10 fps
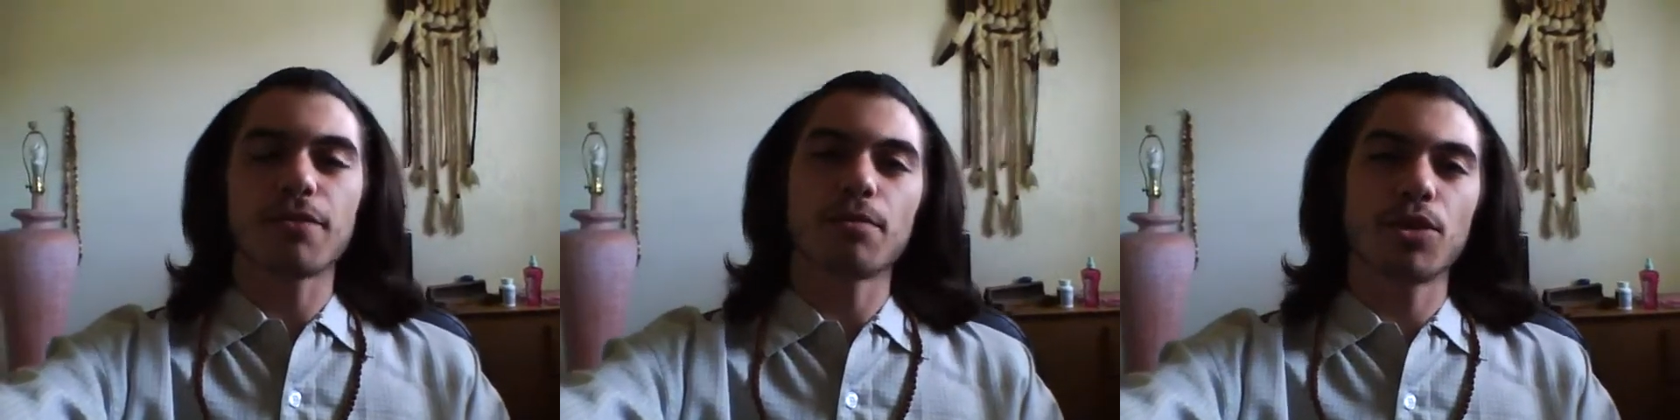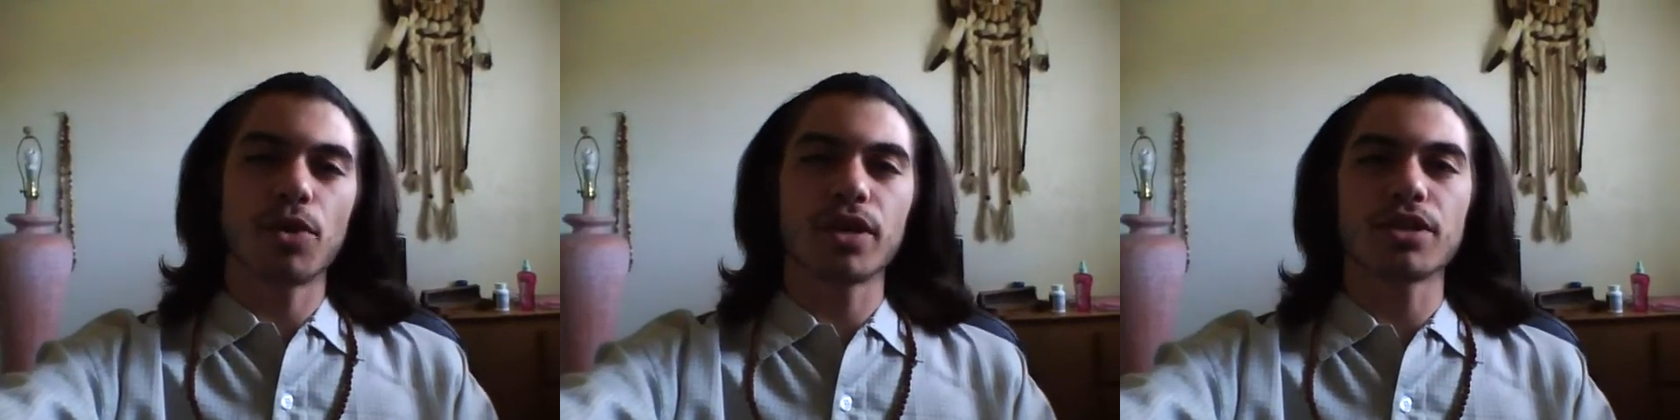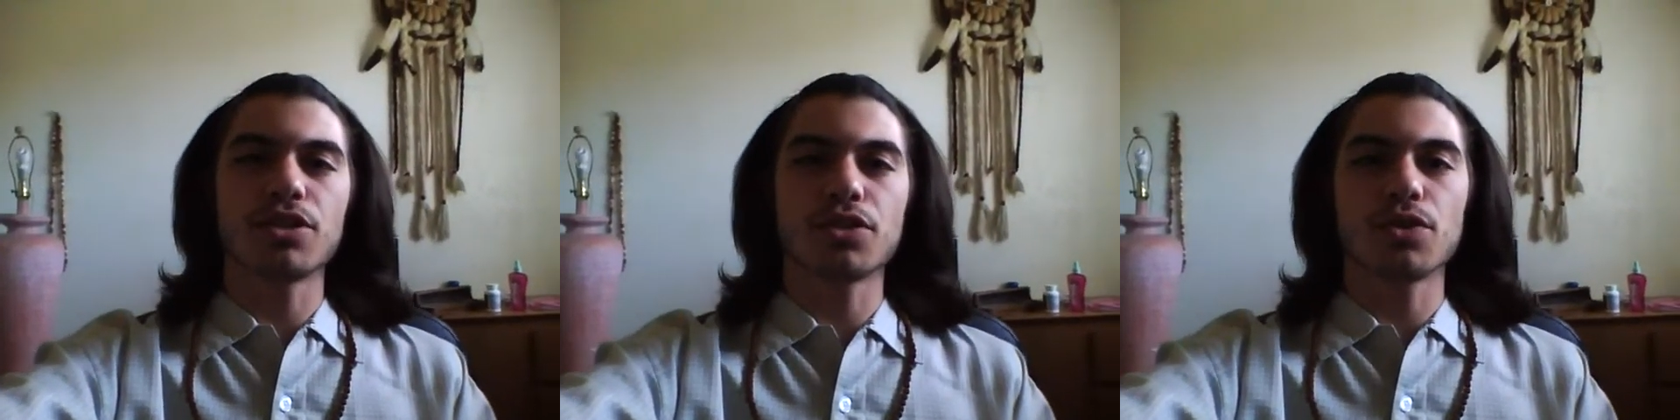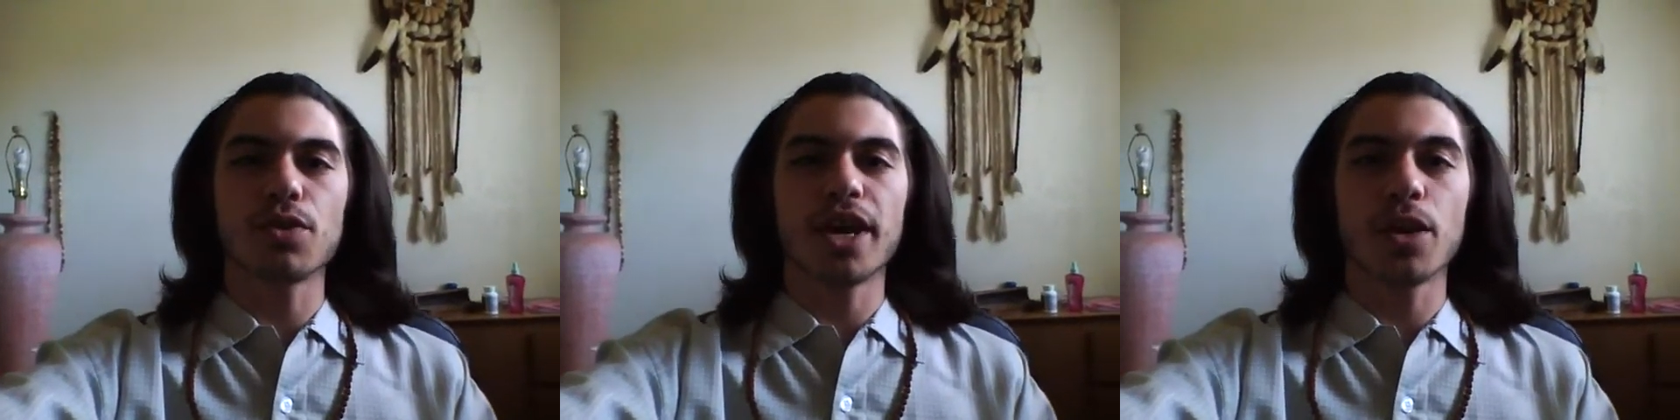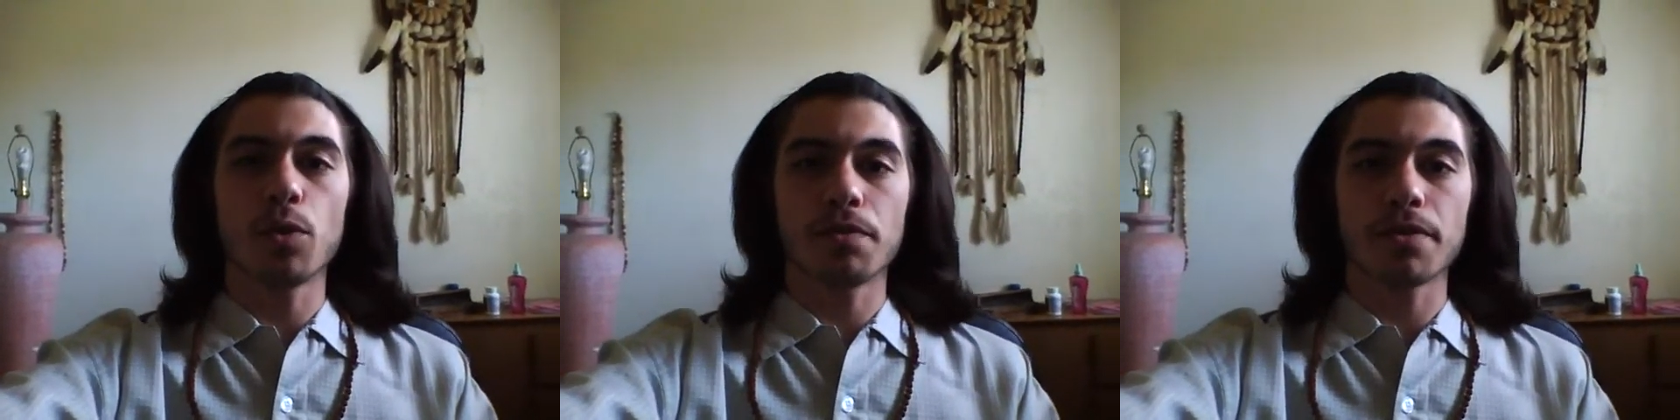from going to
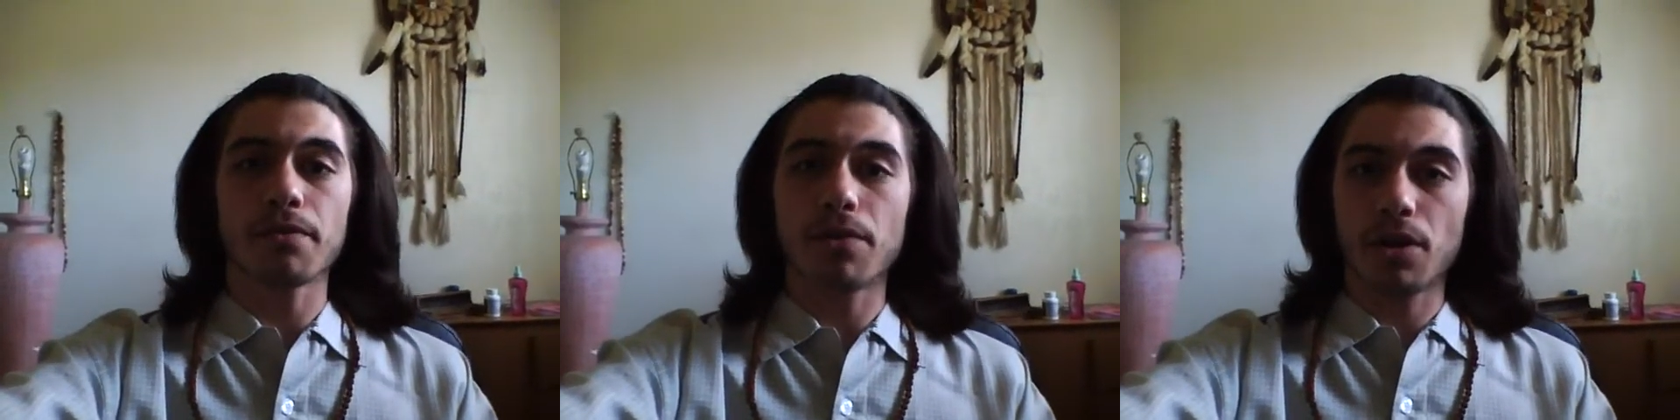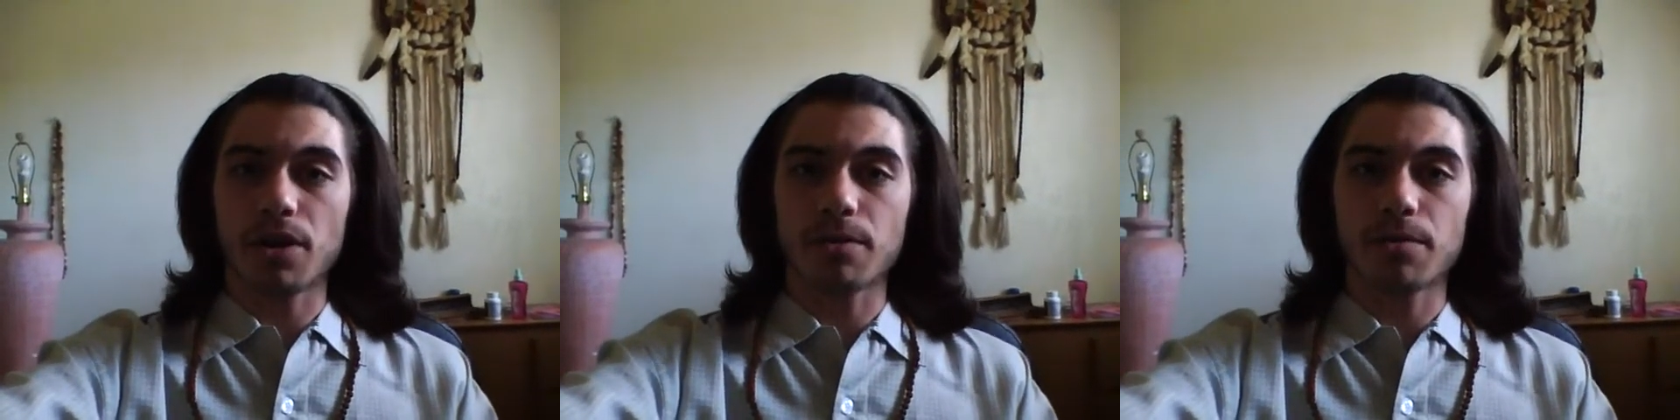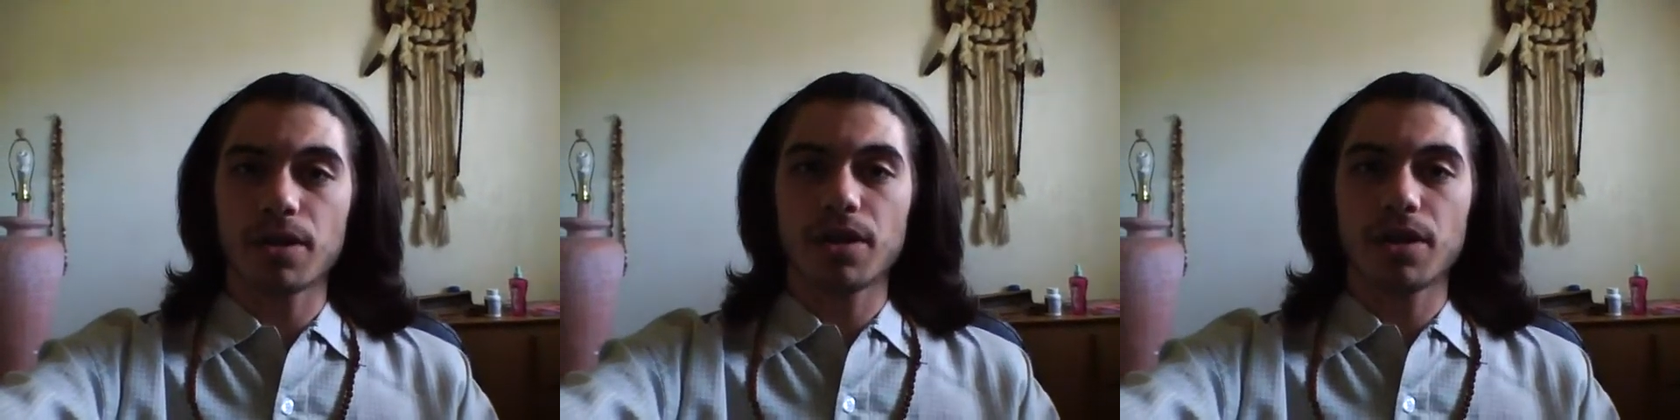a Wwoofing farm.